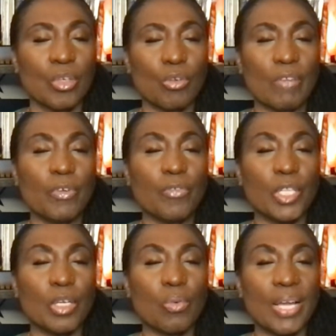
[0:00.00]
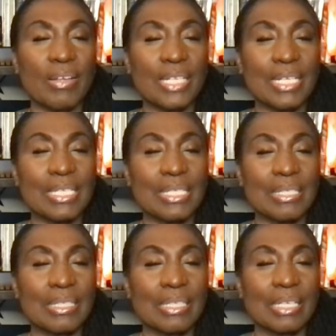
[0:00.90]
Grateful for the awareness
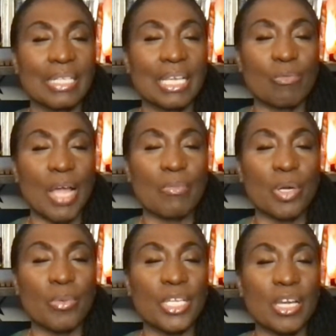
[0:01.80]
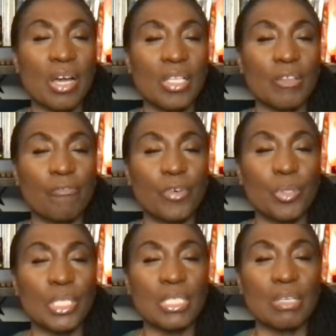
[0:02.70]
that right where we are, the
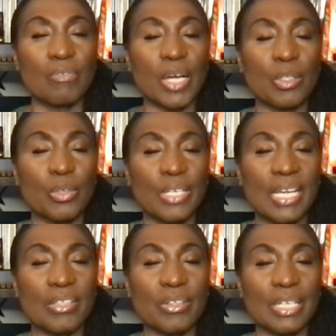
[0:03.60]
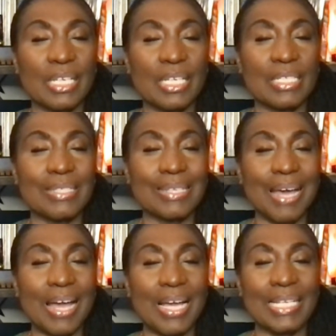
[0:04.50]
fullness of our Creator is
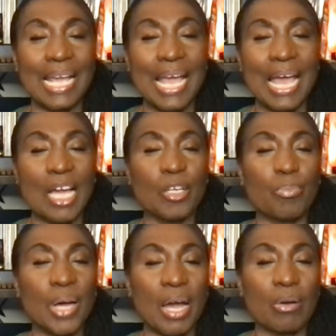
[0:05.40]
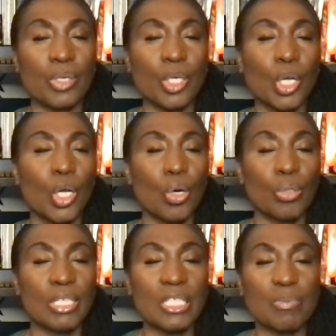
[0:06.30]
God, higher power,
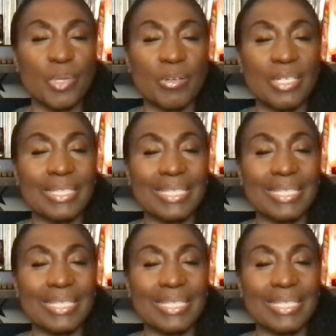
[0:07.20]
Holy Spirit.